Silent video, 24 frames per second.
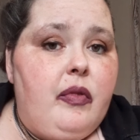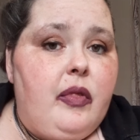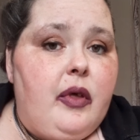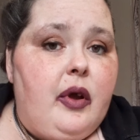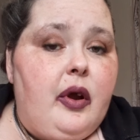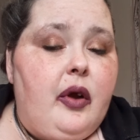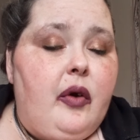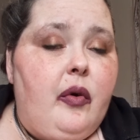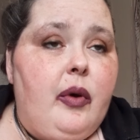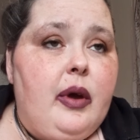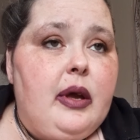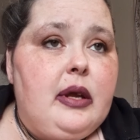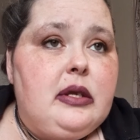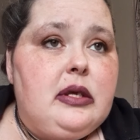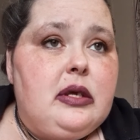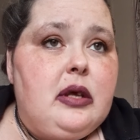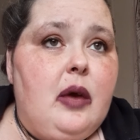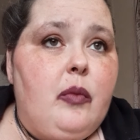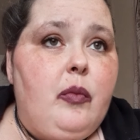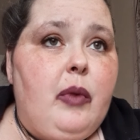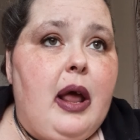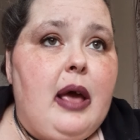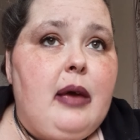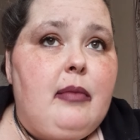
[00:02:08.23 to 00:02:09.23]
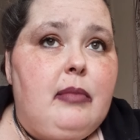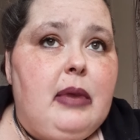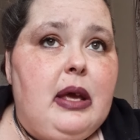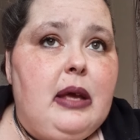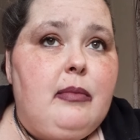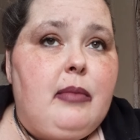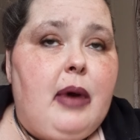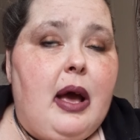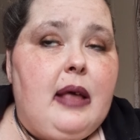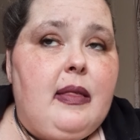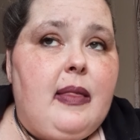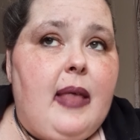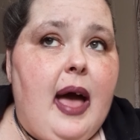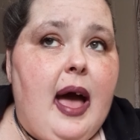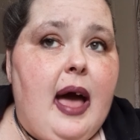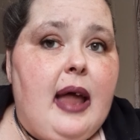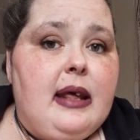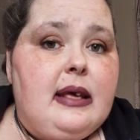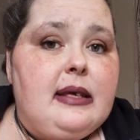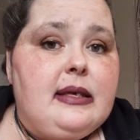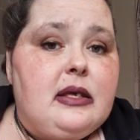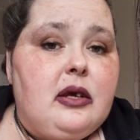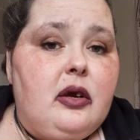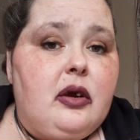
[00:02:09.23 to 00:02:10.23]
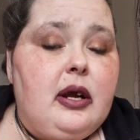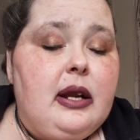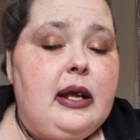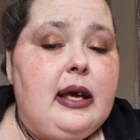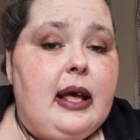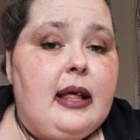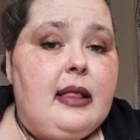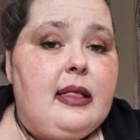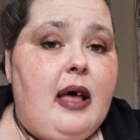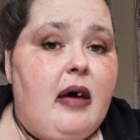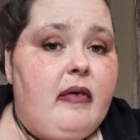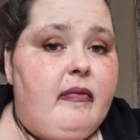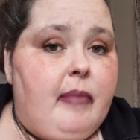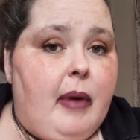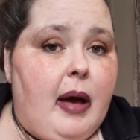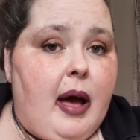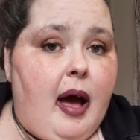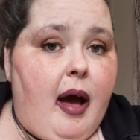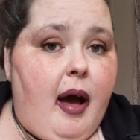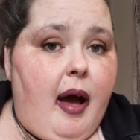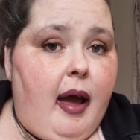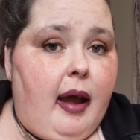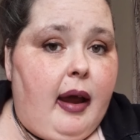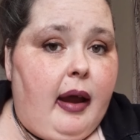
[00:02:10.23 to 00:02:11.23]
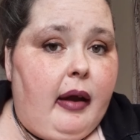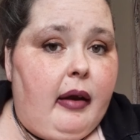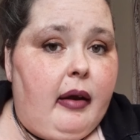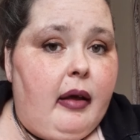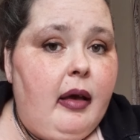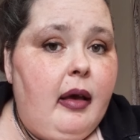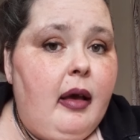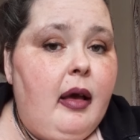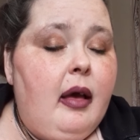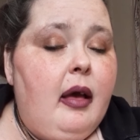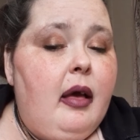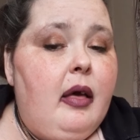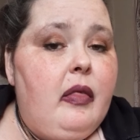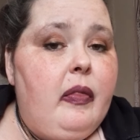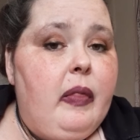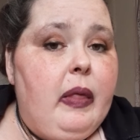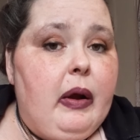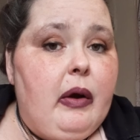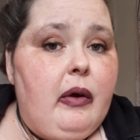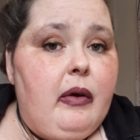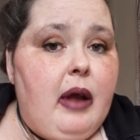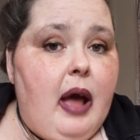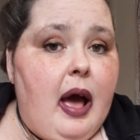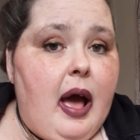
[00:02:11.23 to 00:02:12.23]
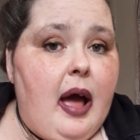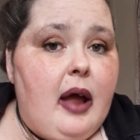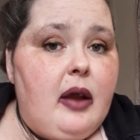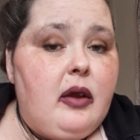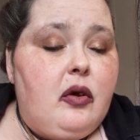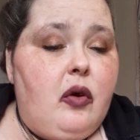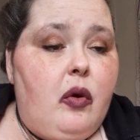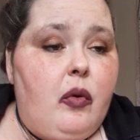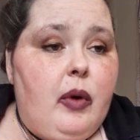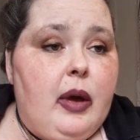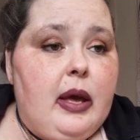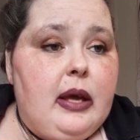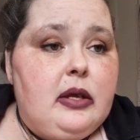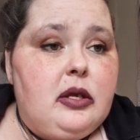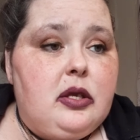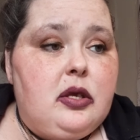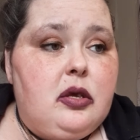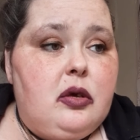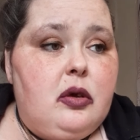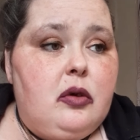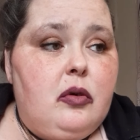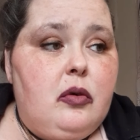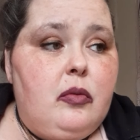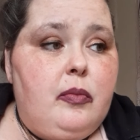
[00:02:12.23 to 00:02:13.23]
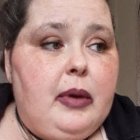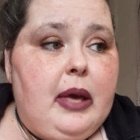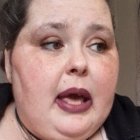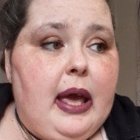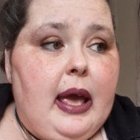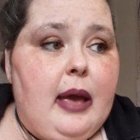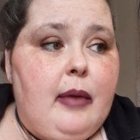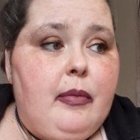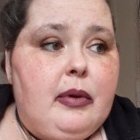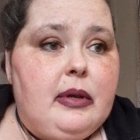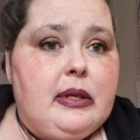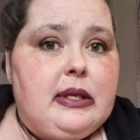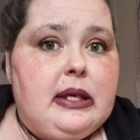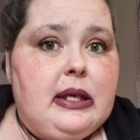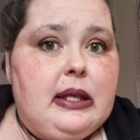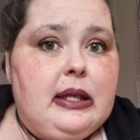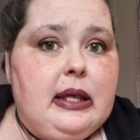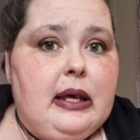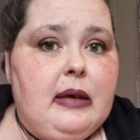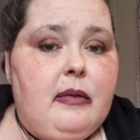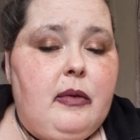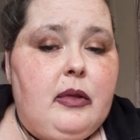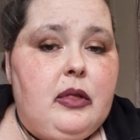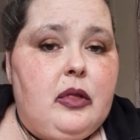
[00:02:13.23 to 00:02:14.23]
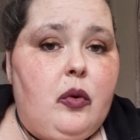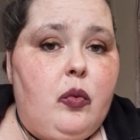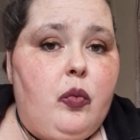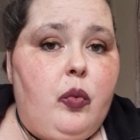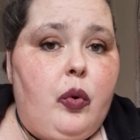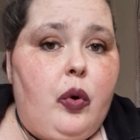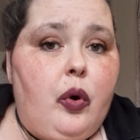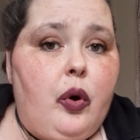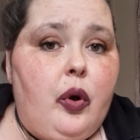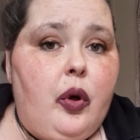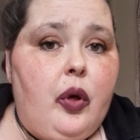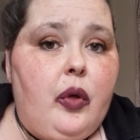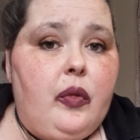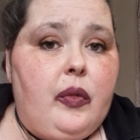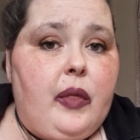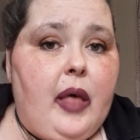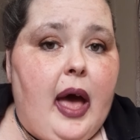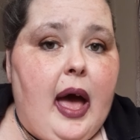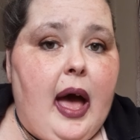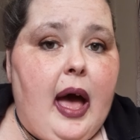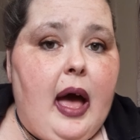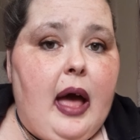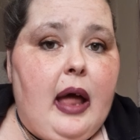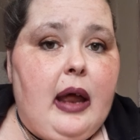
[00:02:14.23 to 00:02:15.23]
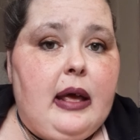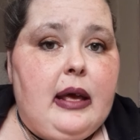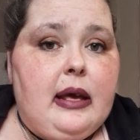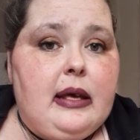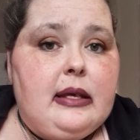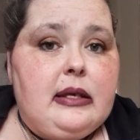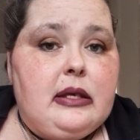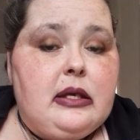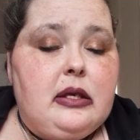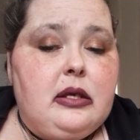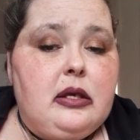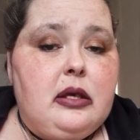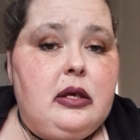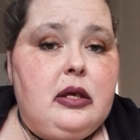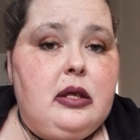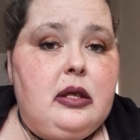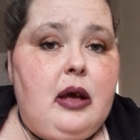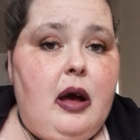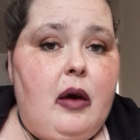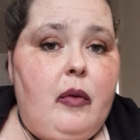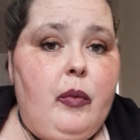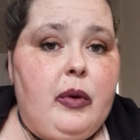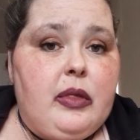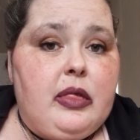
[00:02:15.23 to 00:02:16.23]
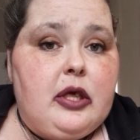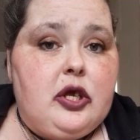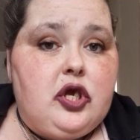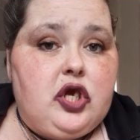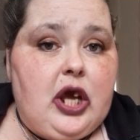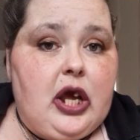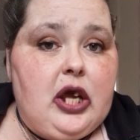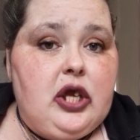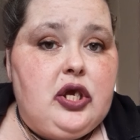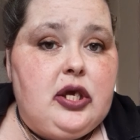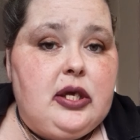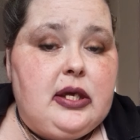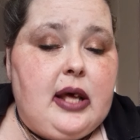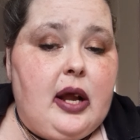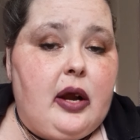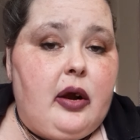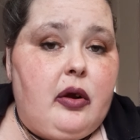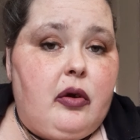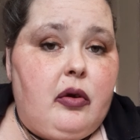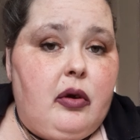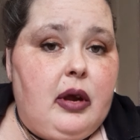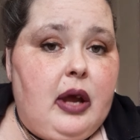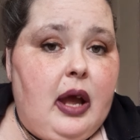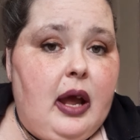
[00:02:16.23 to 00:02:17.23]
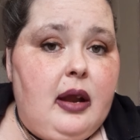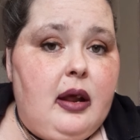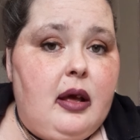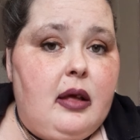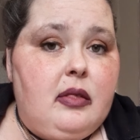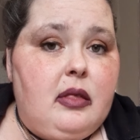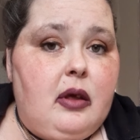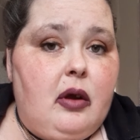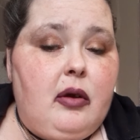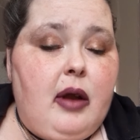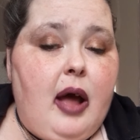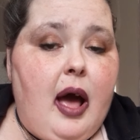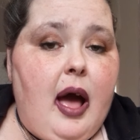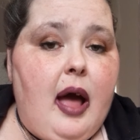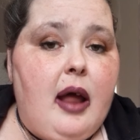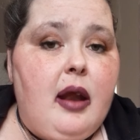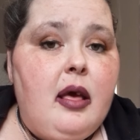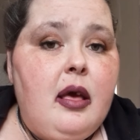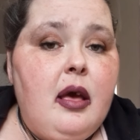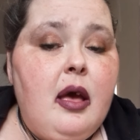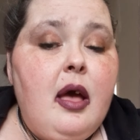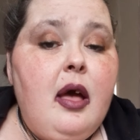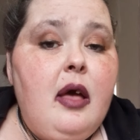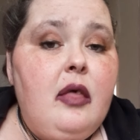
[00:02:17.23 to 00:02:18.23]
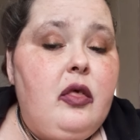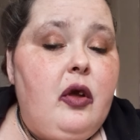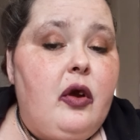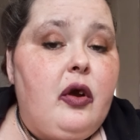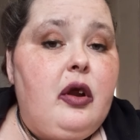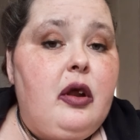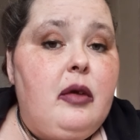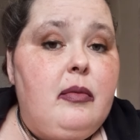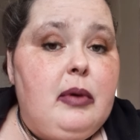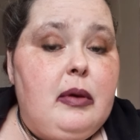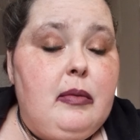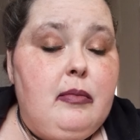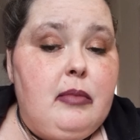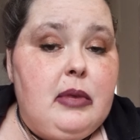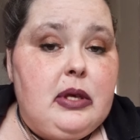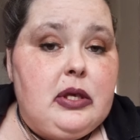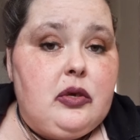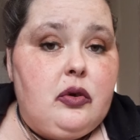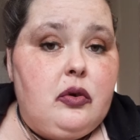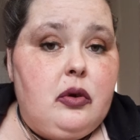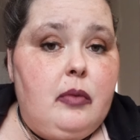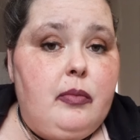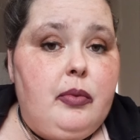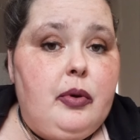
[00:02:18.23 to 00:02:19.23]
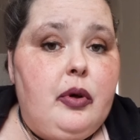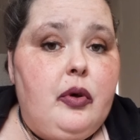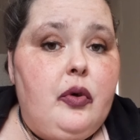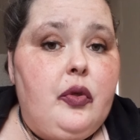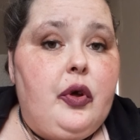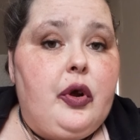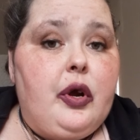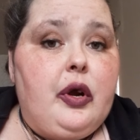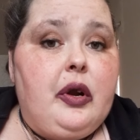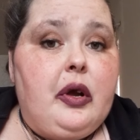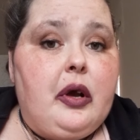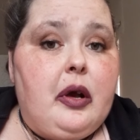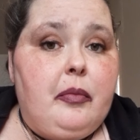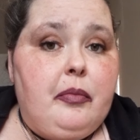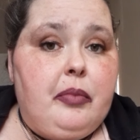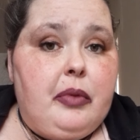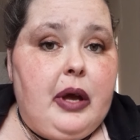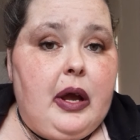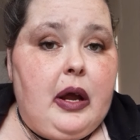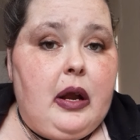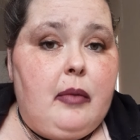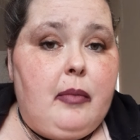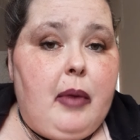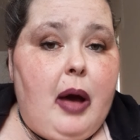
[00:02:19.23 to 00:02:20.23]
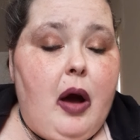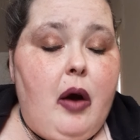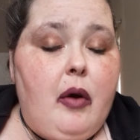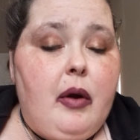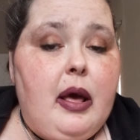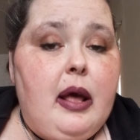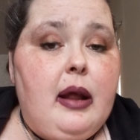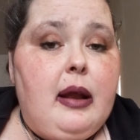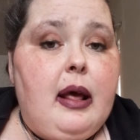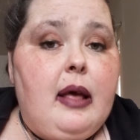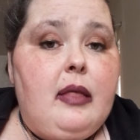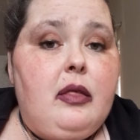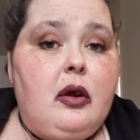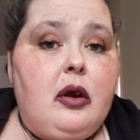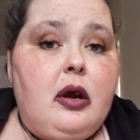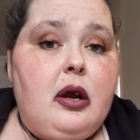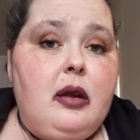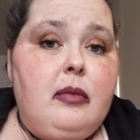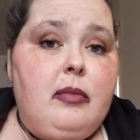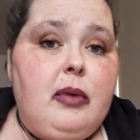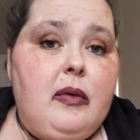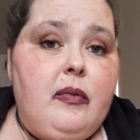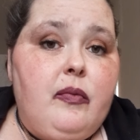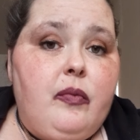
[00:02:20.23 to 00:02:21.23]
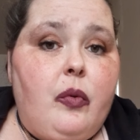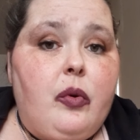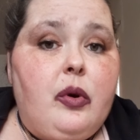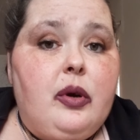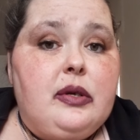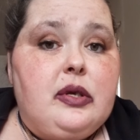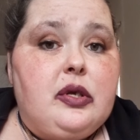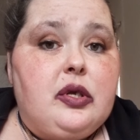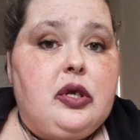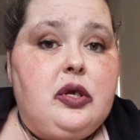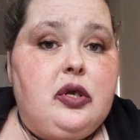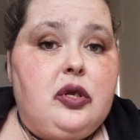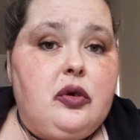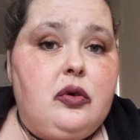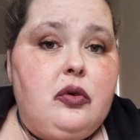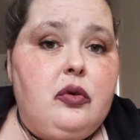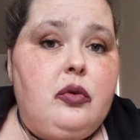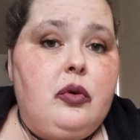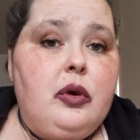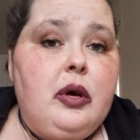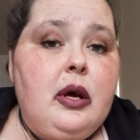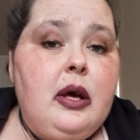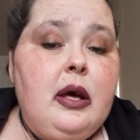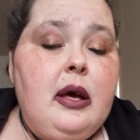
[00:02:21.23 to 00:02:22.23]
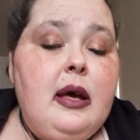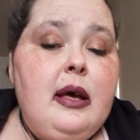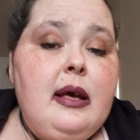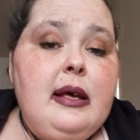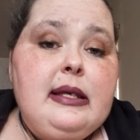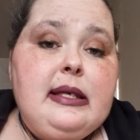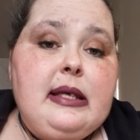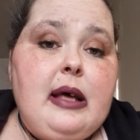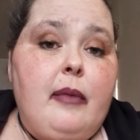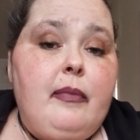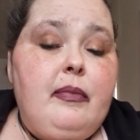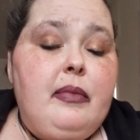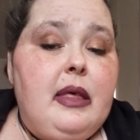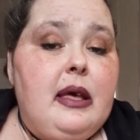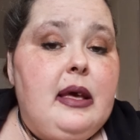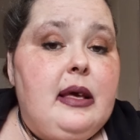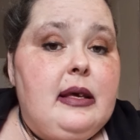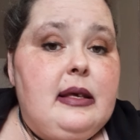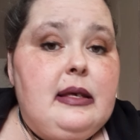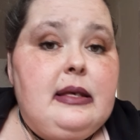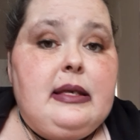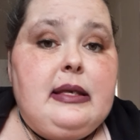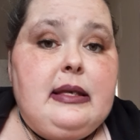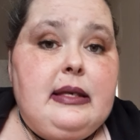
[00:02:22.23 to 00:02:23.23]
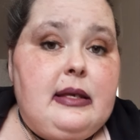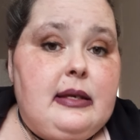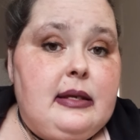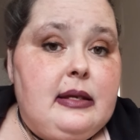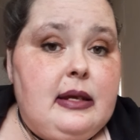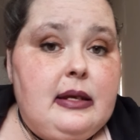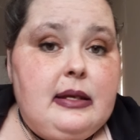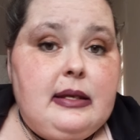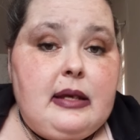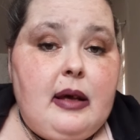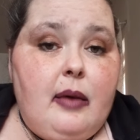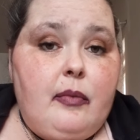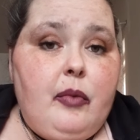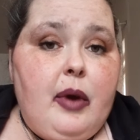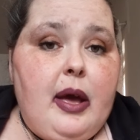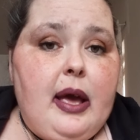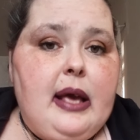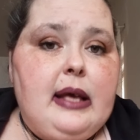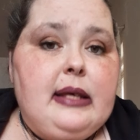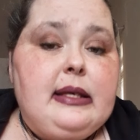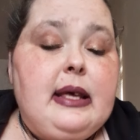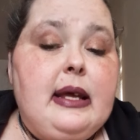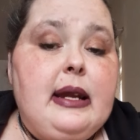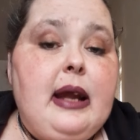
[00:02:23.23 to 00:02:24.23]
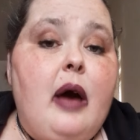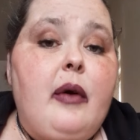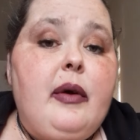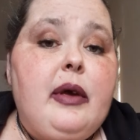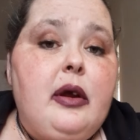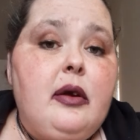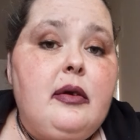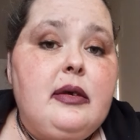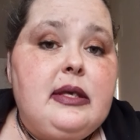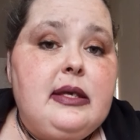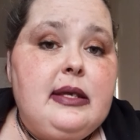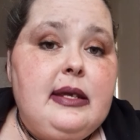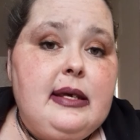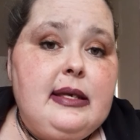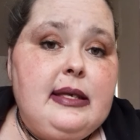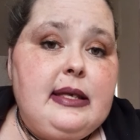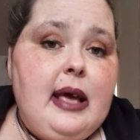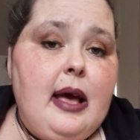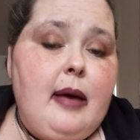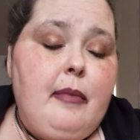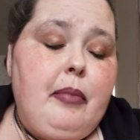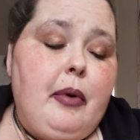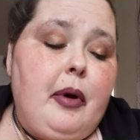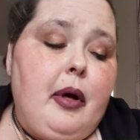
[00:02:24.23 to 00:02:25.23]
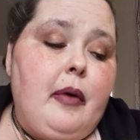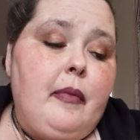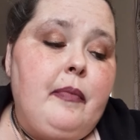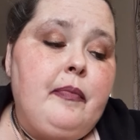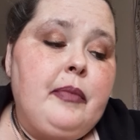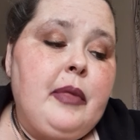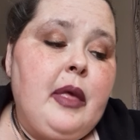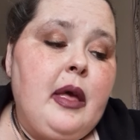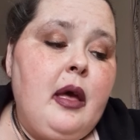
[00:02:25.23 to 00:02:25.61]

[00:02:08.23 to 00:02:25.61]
They're going to, and what I mean by that is they're going to get left behind. They're not going to be able to live in the world that is with the changes that are created. They're going to be miserable, they're going to complain about it, and they're going to be forced to do some things, some ways. Now, here's an example.